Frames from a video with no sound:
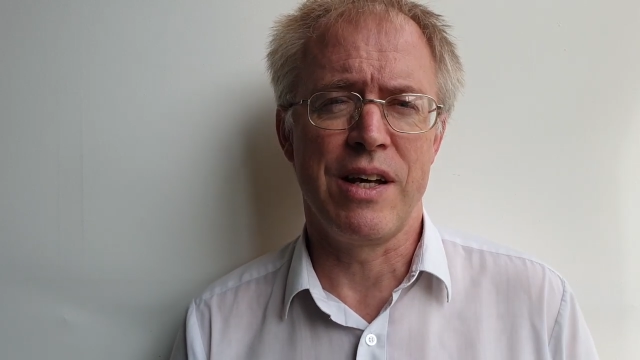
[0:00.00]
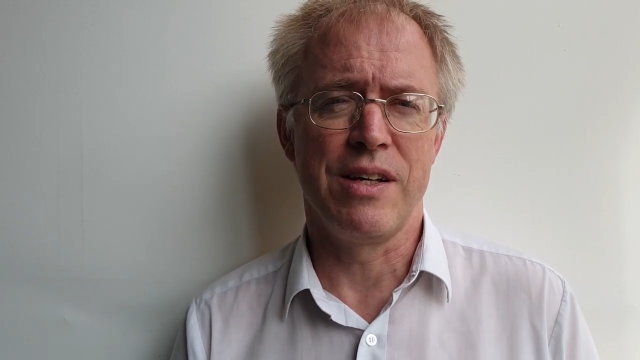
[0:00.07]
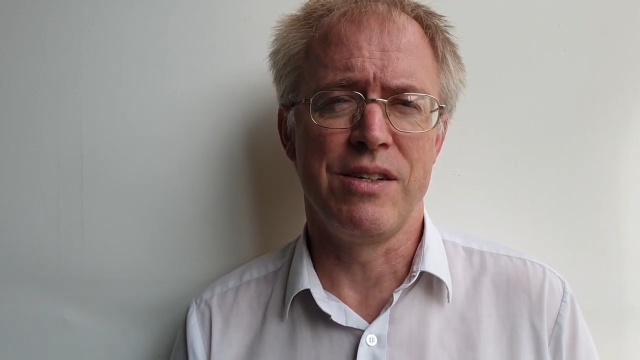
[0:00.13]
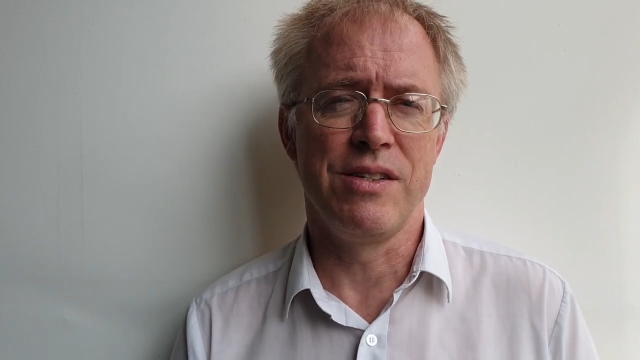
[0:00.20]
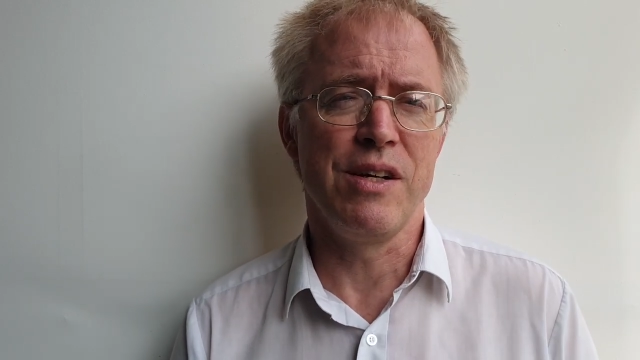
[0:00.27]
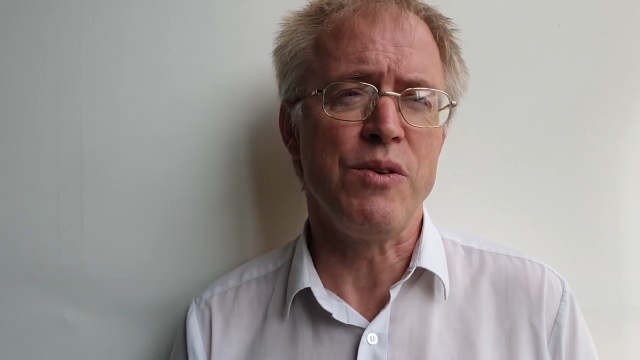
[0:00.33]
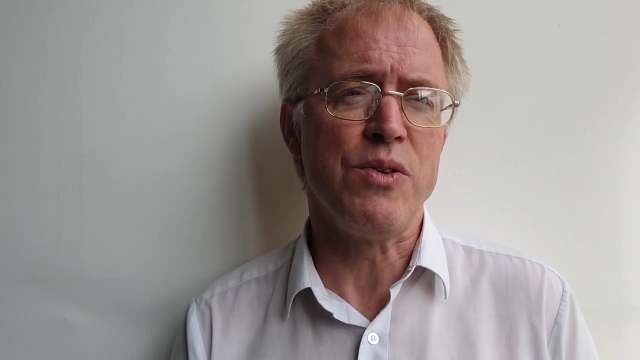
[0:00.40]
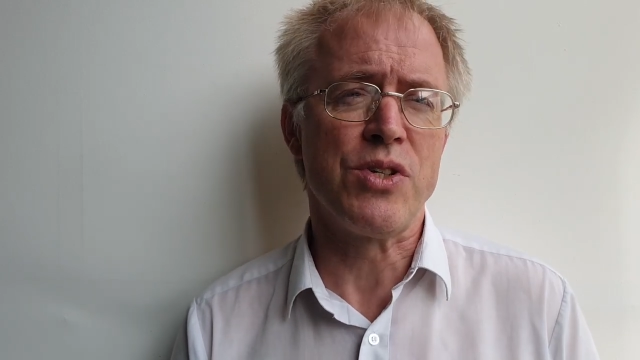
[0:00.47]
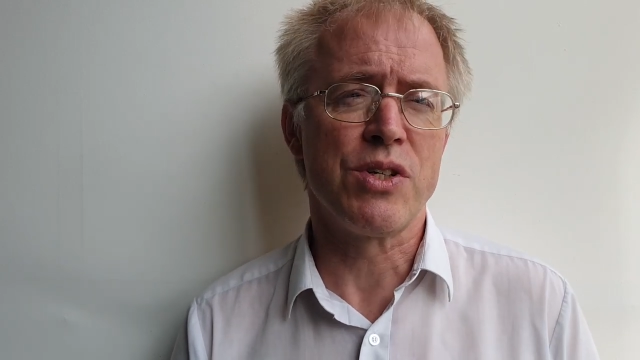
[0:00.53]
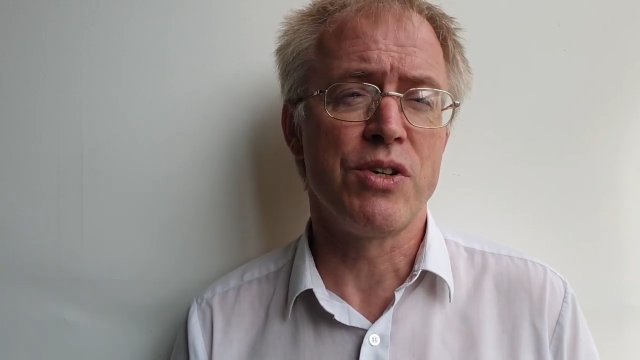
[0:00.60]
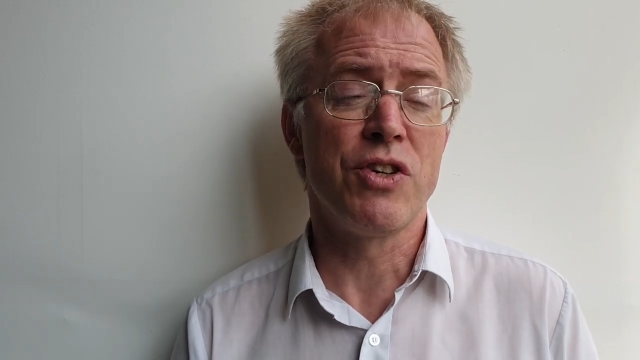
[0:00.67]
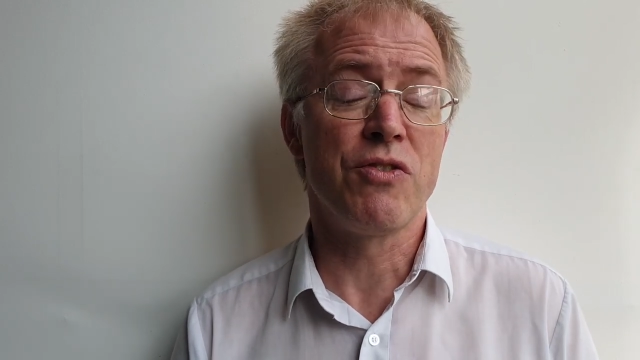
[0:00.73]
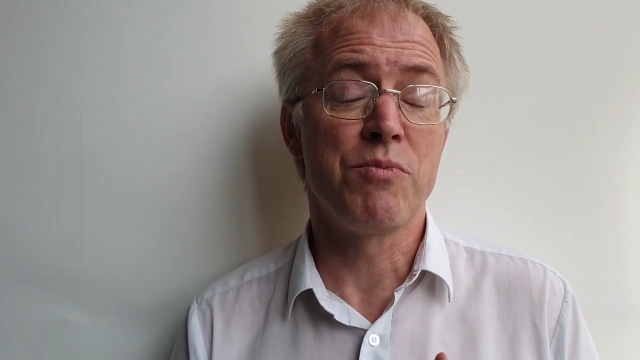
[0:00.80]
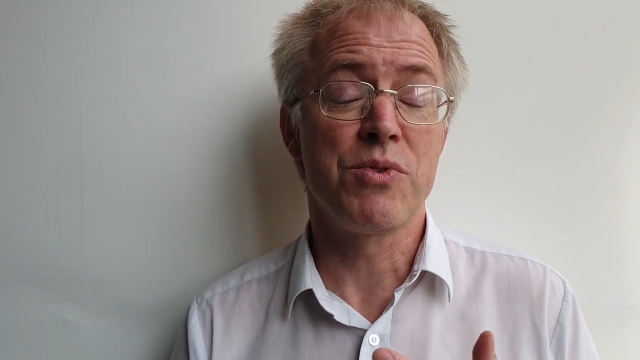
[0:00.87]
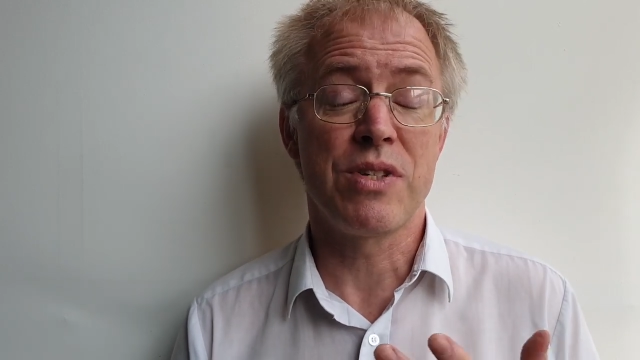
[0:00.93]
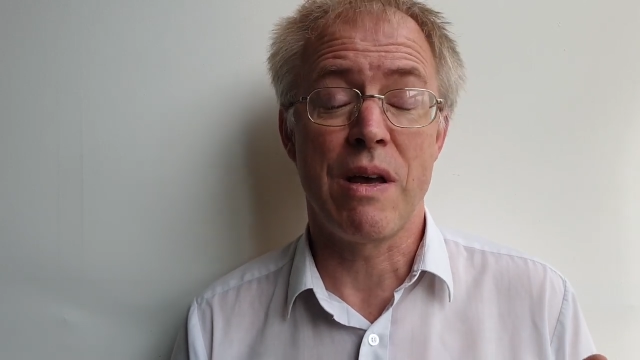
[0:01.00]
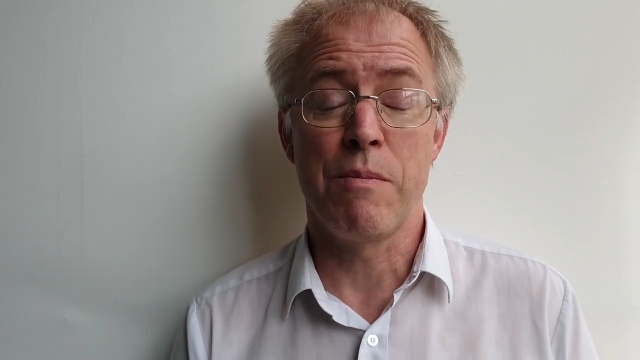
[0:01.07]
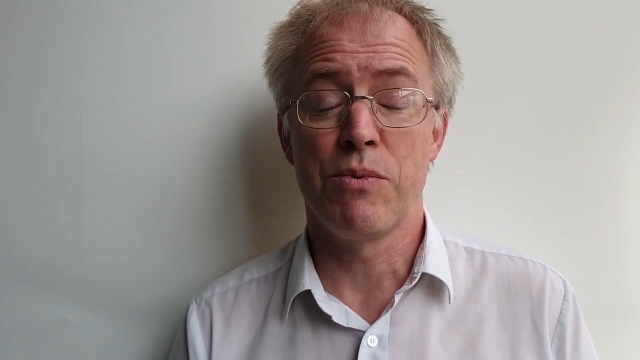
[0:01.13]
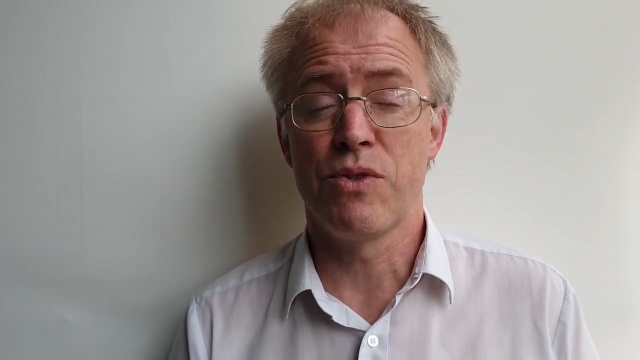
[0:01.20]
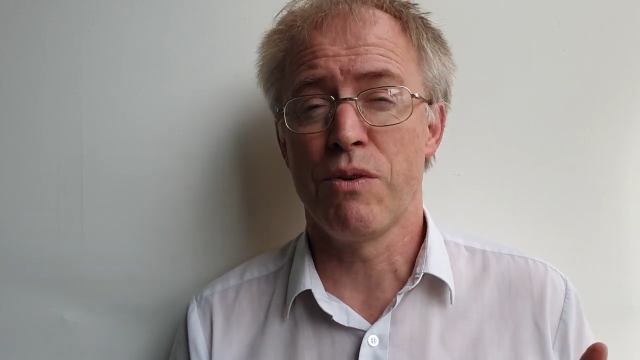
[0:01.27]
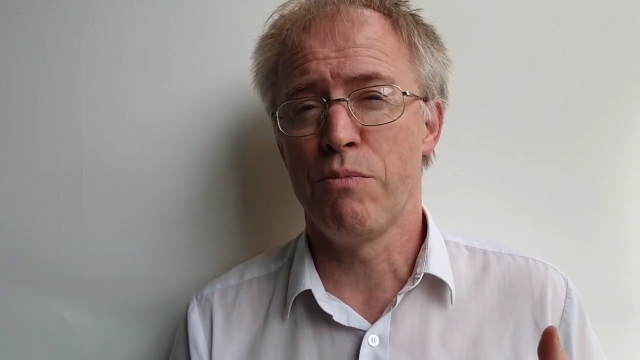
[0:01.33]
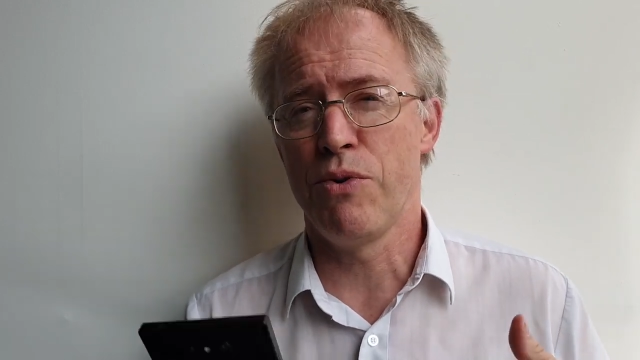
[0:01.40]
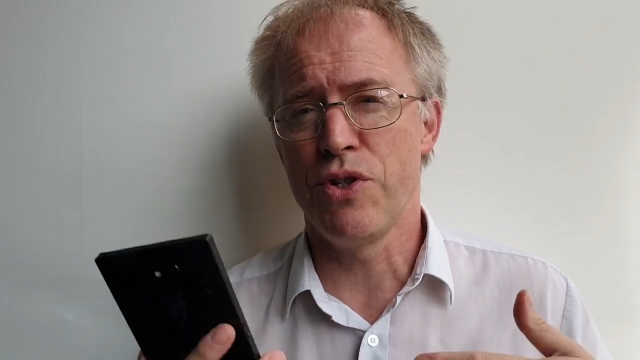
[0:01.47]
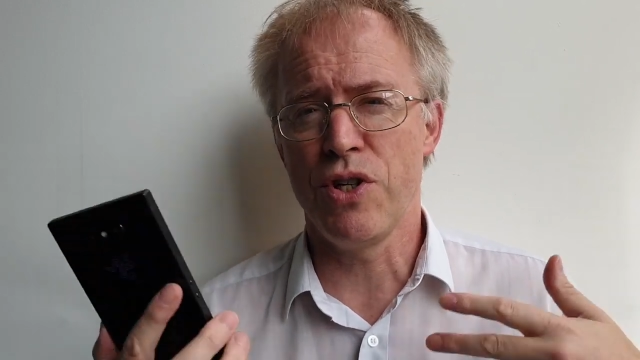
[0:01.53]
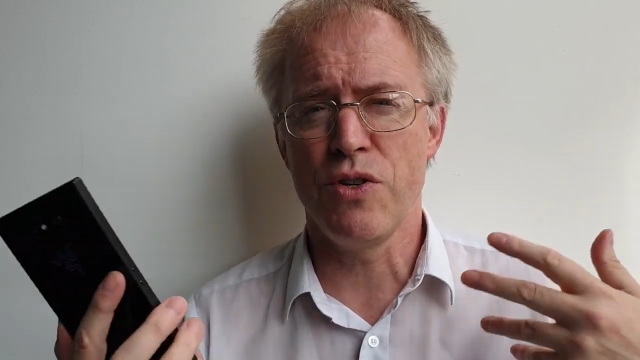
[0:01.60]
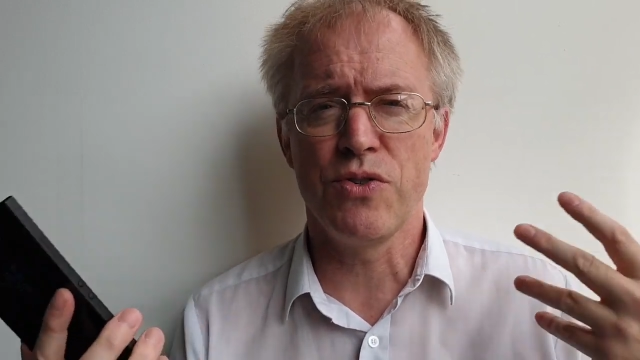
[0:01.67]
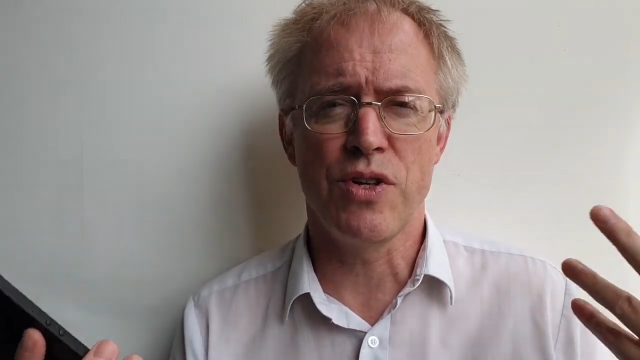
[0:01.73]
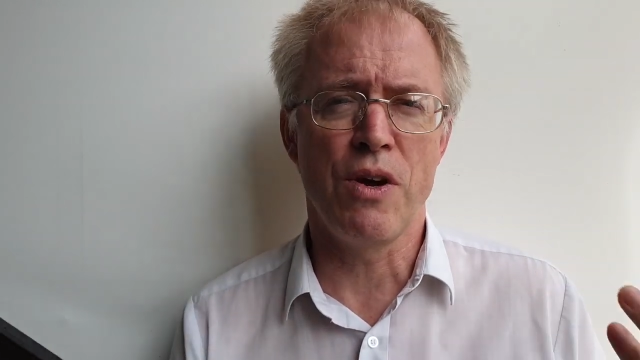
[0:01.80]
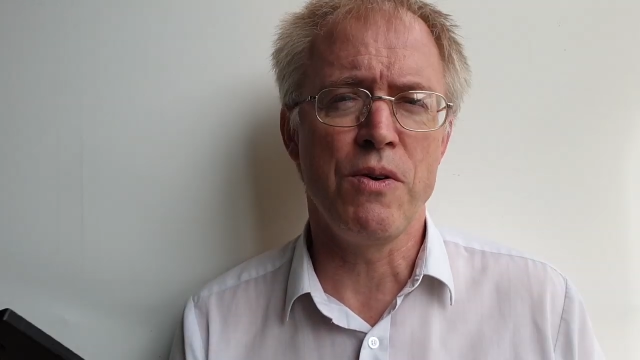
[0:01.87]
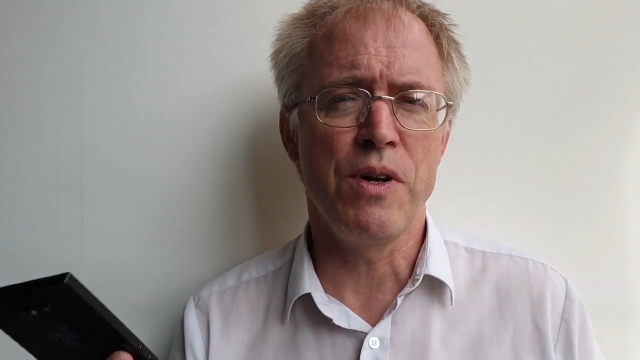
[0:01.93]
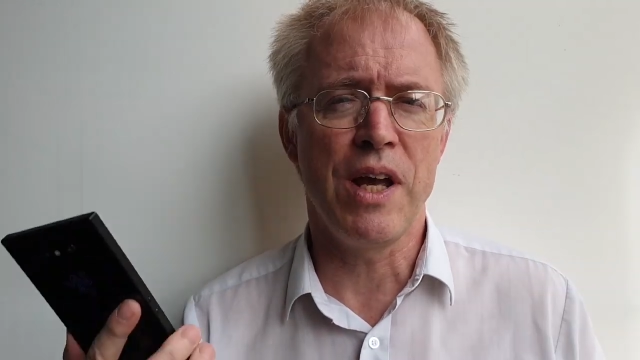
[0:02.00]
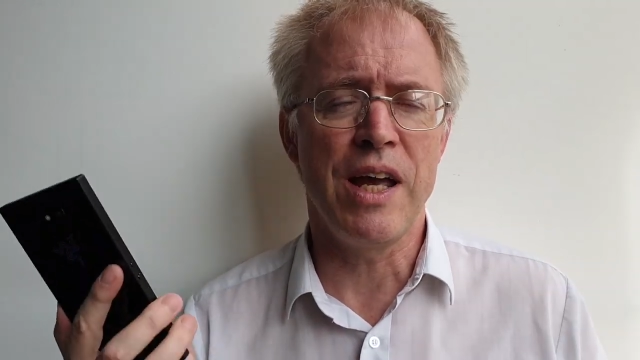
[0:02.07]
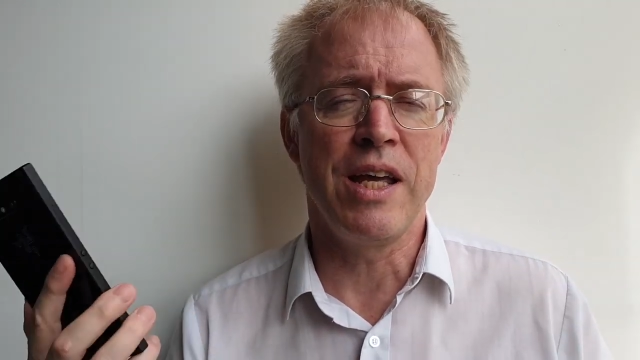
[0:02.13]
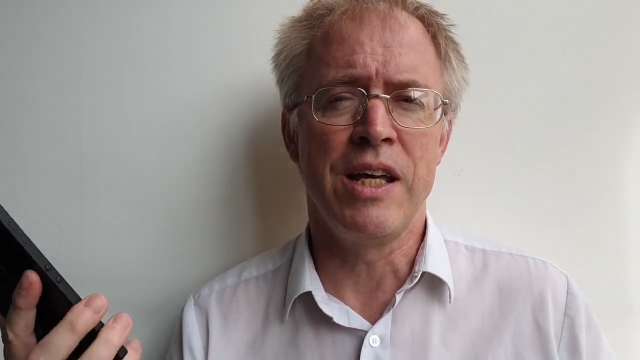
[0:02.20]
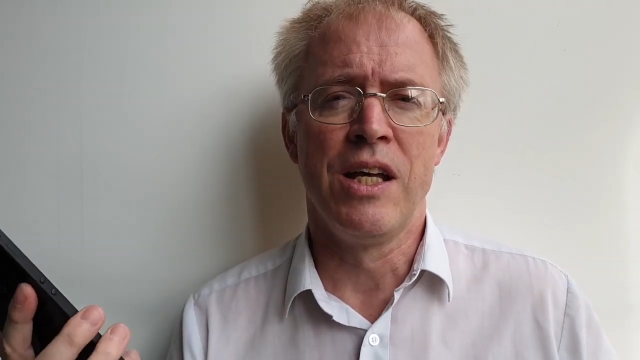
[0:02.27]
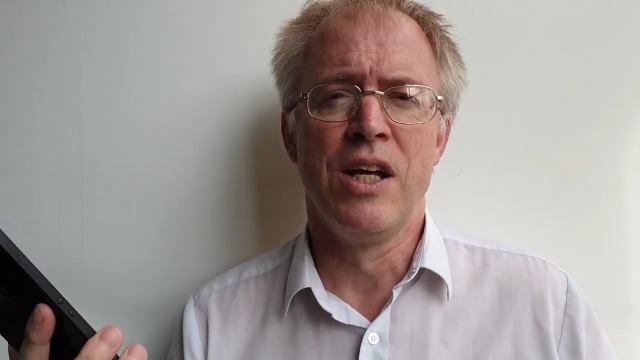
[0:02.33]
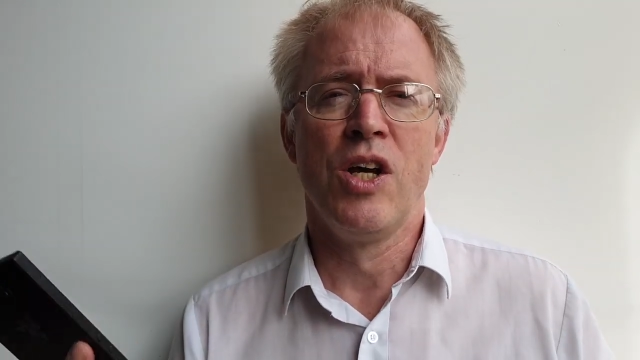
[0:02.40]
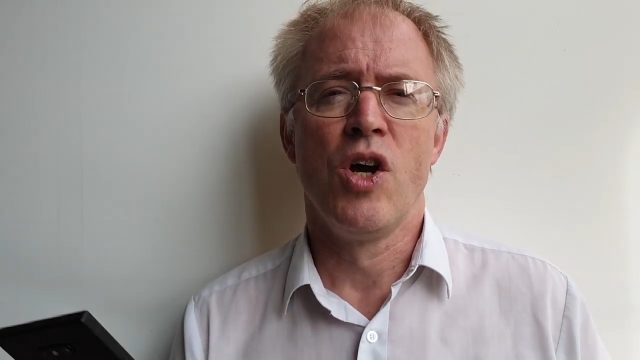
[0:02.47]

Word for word: a Note series from Samsung, produce okay